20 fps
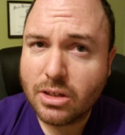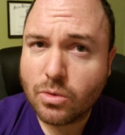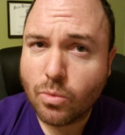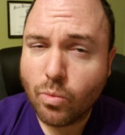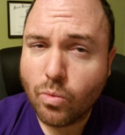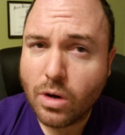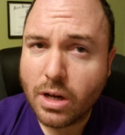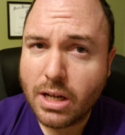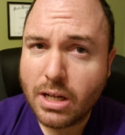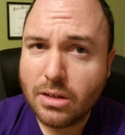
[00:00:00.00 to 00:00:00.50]
it's a
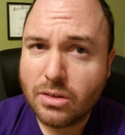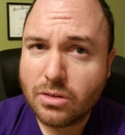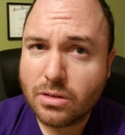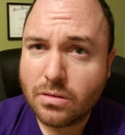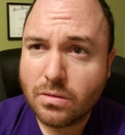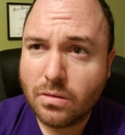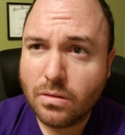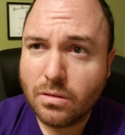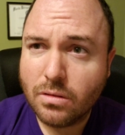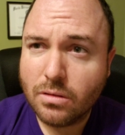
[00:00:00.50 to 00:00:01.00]

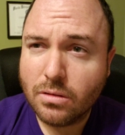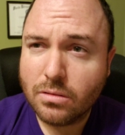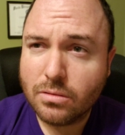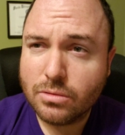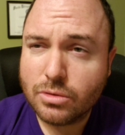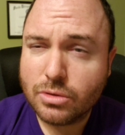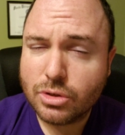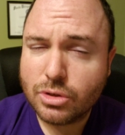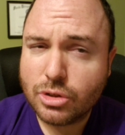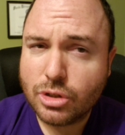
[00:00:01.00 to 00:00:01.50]
1-inch
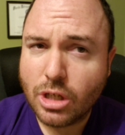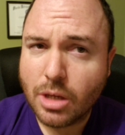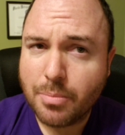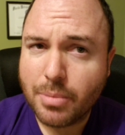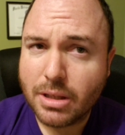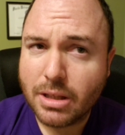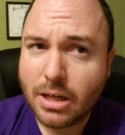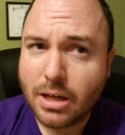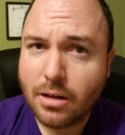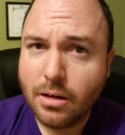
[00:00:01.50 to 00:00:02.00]

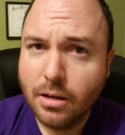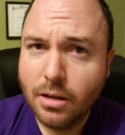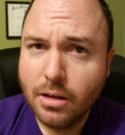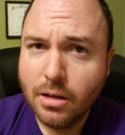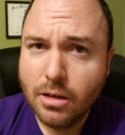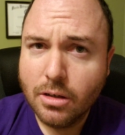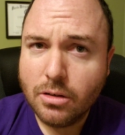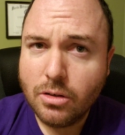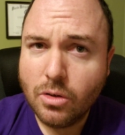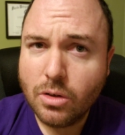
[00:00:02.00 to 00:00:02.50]
chip in there,
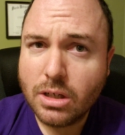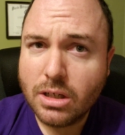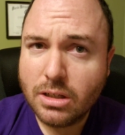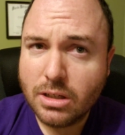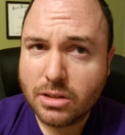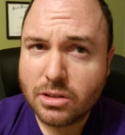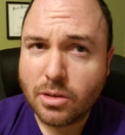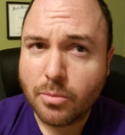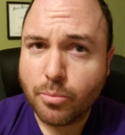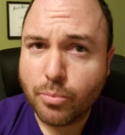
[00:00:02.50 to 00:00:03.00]
you can
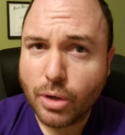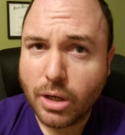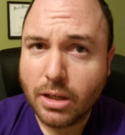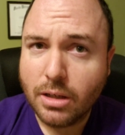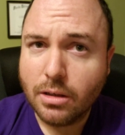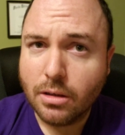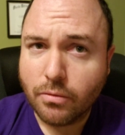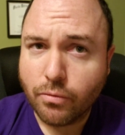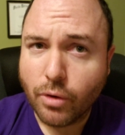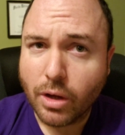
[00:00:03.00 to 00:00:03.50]
get some pretty
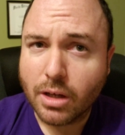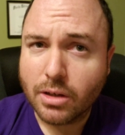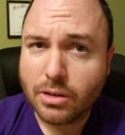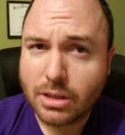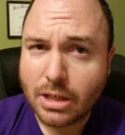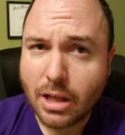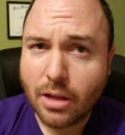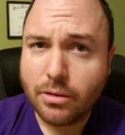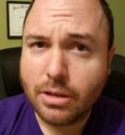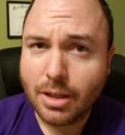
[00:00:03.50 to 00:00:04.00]
good freaking
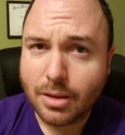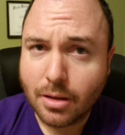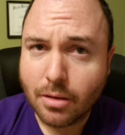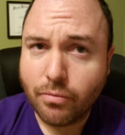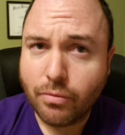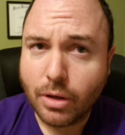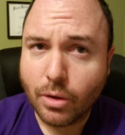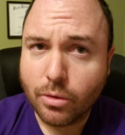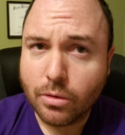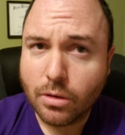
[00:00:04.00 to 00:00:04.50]
shallow depth of
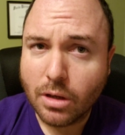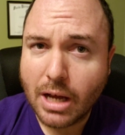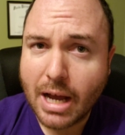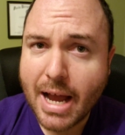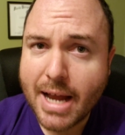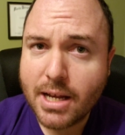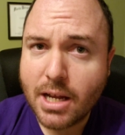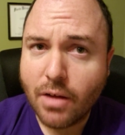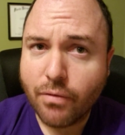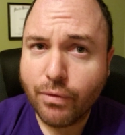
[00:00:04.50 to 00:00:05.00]
field.
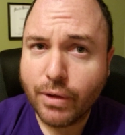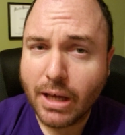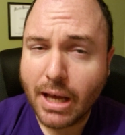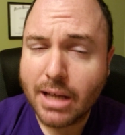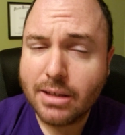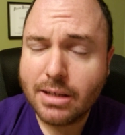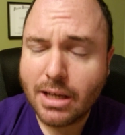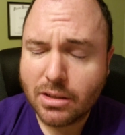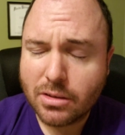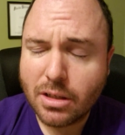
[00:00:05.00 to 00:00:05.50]
I
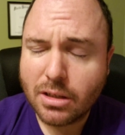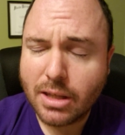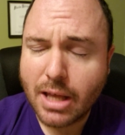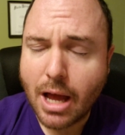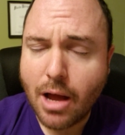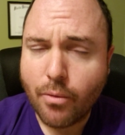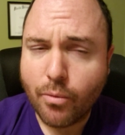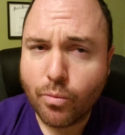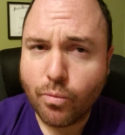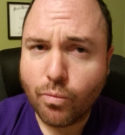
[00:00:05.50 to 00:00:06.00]
tested
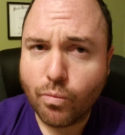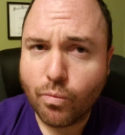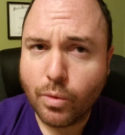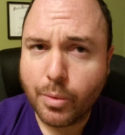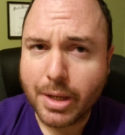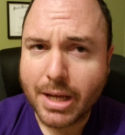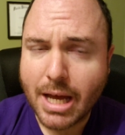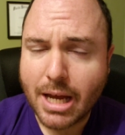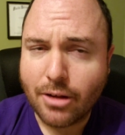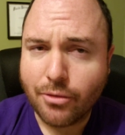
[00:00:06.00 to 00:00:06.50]
that
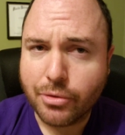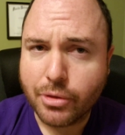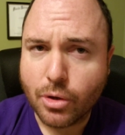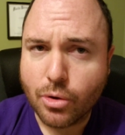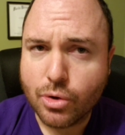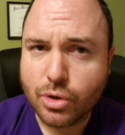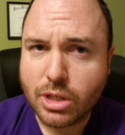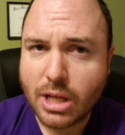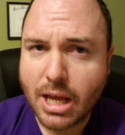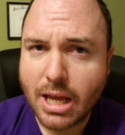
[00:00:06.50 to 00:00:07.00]
when we had it
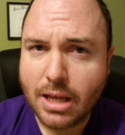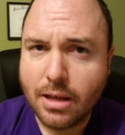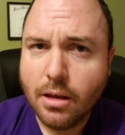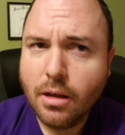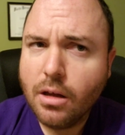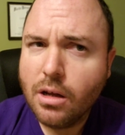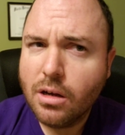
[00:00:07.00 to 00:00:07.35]
Thursday.